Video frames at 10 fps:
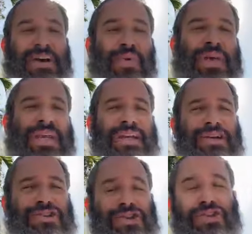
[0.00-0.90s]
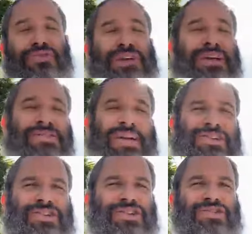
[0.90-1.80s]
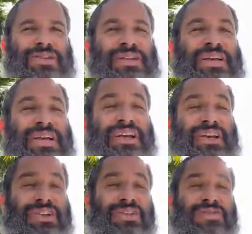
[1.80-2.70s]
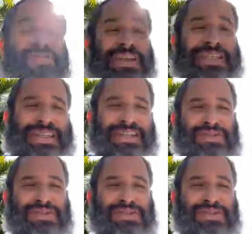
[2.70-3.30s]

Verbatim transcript: we and our children and our grandchildren can visit